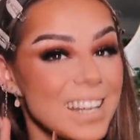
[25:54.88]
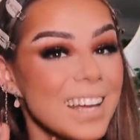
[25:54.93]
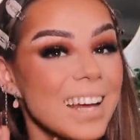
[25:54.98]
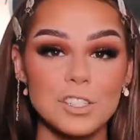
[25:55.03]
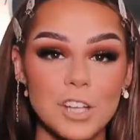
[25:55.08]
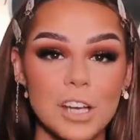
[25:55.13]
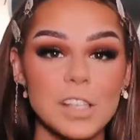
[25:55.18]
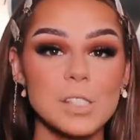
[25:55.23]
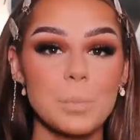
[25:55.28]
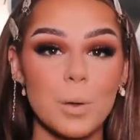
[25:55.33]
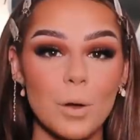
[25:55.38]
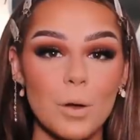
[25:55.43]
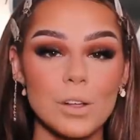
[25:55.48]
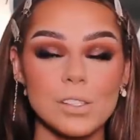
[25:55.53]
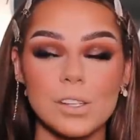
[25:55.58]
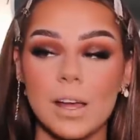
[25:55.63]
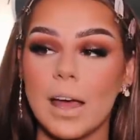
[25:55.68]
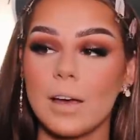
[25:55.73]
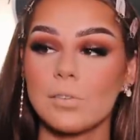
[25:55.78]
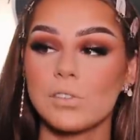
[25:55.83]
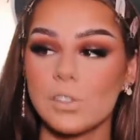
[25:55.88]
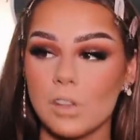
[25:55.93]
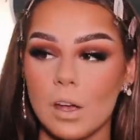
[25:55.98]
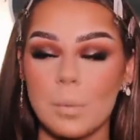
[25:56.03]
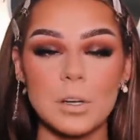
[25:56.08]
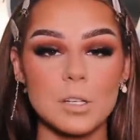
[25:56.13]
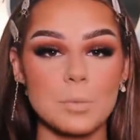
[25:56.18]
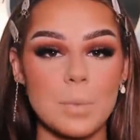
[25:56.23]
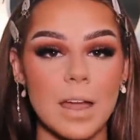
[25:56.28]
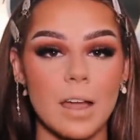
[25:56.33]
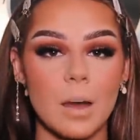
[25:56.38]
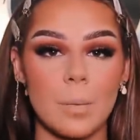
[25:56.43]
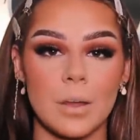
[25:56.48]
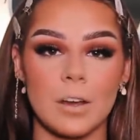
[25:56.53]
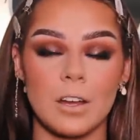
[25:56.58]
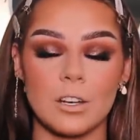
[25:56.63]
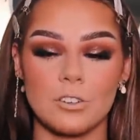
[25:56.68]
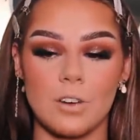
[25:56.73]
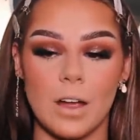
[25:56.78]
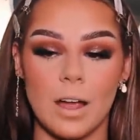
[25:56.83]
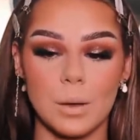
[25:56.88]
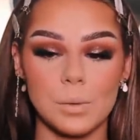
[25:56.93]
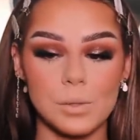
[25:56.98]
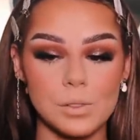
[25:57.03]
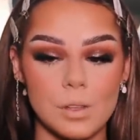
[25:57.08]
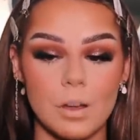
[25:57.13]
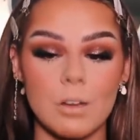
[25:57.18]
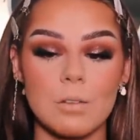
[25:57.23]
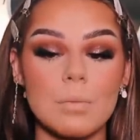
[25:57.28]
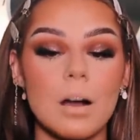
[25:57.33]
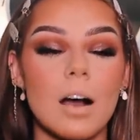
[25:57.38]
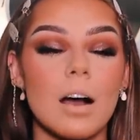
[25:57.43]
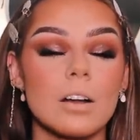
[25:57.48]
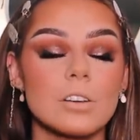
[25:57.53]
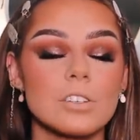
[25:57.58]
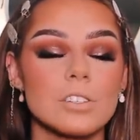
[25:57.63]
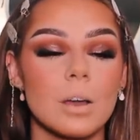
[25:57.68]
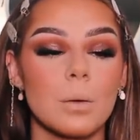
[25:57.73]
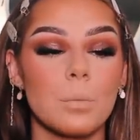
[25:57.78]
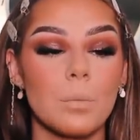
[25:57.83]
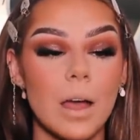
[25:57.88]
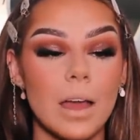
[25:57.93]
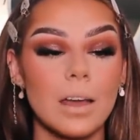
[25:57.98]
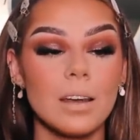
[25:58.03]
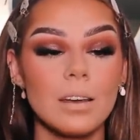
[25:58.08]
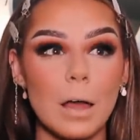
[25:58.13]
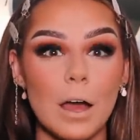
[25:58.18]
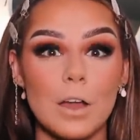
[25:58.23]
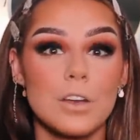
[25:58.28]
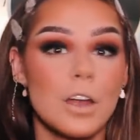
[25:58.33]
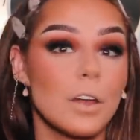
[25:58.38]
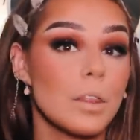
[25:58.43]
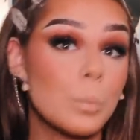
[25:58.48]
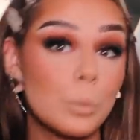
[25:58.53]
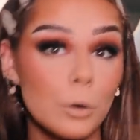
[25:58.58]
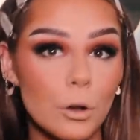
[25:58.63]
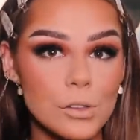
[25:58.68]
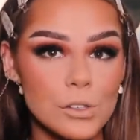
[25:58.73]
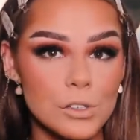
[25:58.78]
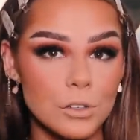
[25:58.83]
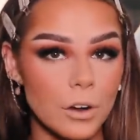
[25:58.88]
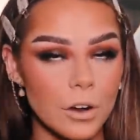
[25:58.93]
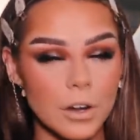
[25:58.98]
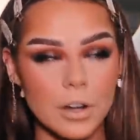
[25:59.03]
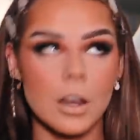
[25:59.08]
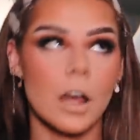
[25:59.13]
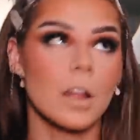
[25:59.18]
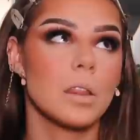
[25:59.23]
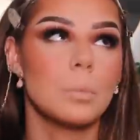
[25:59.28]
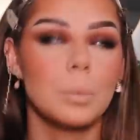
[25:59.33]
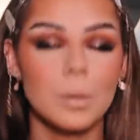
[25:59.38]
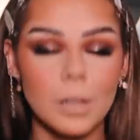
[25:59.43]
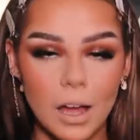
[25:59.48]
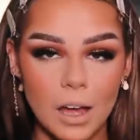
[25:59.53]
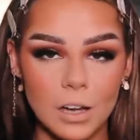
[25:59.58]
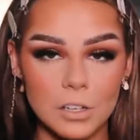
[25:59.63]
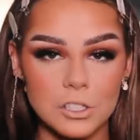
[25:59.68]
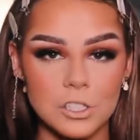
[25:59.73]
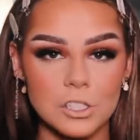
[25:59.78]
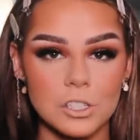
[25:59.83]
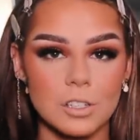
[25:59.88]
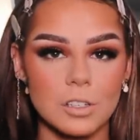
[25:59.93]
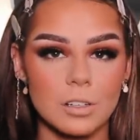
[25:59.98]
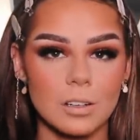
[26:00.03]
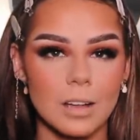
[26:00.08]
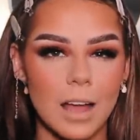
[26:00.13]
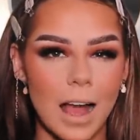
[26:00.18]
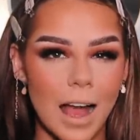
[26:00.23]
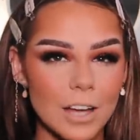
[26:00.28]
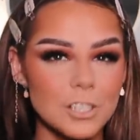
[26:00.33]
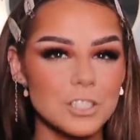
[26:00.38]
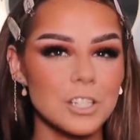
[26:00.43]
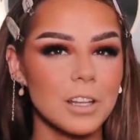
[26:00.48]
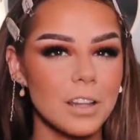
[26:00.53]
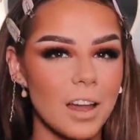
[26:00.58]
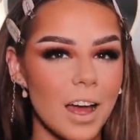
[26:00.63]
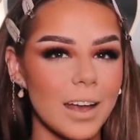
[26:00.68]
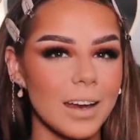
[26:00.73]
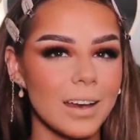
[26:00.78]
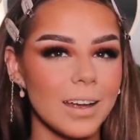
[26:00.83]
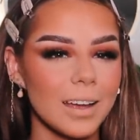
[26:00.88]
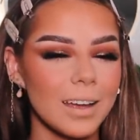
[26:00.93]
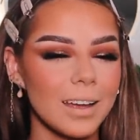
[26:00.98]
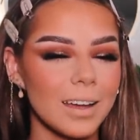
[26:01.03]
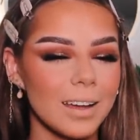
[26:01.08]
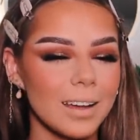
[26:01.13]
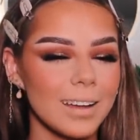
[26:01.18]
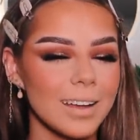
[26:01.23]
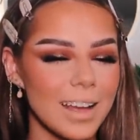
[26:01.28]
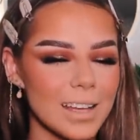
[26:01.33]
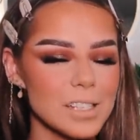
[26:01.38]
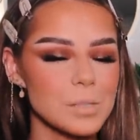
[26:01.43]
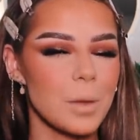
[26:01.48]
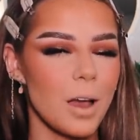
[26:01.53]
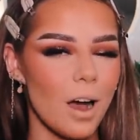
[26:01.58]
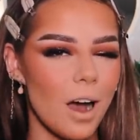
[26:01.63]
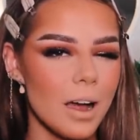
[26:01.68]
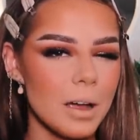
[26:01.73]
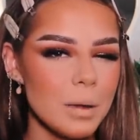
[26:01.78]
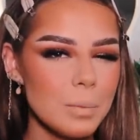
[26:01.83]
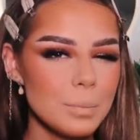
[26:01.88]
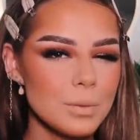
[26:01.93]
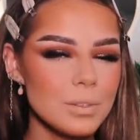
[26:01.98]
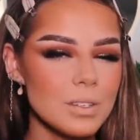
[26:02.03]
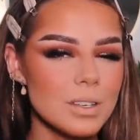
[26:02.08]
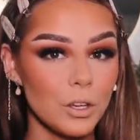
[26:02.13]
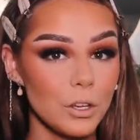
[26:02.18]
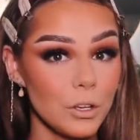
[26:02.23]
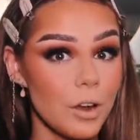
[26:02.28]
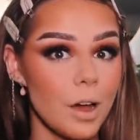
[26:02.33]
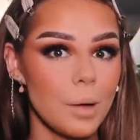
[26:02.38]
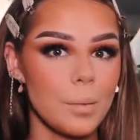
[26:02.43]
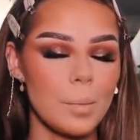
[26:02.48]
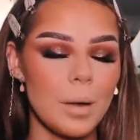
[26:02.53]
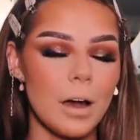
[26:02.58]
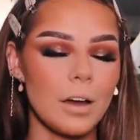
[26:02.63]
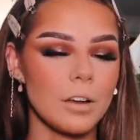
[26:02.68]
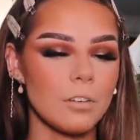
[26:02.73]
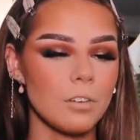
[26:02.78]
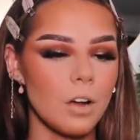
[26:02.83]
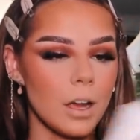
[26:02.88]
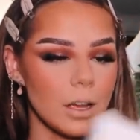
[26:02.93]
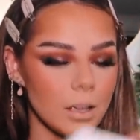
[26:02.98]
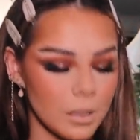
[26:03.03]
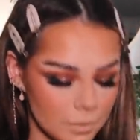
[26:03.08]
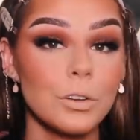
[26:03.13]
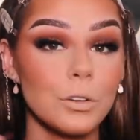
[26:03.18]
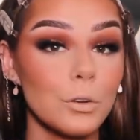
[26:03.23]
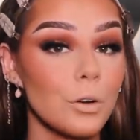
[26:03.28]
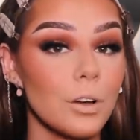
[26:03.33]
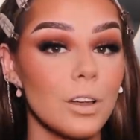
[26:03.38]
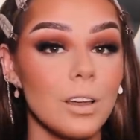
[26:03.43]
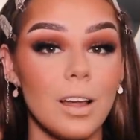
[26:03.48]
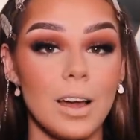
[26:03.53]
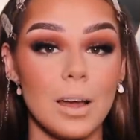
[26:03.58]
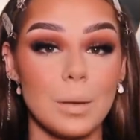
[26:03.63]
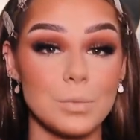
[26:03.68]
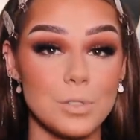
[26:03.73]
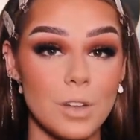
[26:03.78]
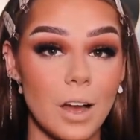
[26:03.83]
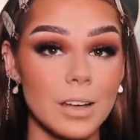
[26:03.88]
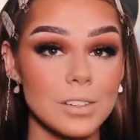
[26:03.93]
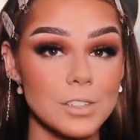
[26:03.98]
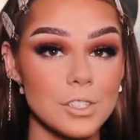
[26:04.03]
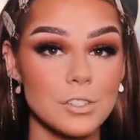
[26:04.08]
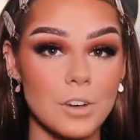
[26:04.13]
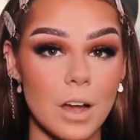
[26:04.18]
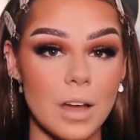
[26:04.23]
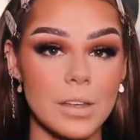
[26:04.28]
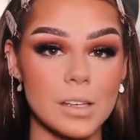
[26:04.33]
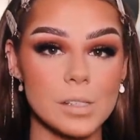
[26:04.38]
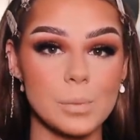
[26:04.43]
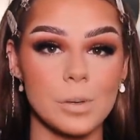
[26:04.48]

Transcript: just because I have so much makeup and I try out so much that when another bronzer or another blush actually like gets me hyped, you know I'm about it, right? Not gonna lie, I'm dying to try this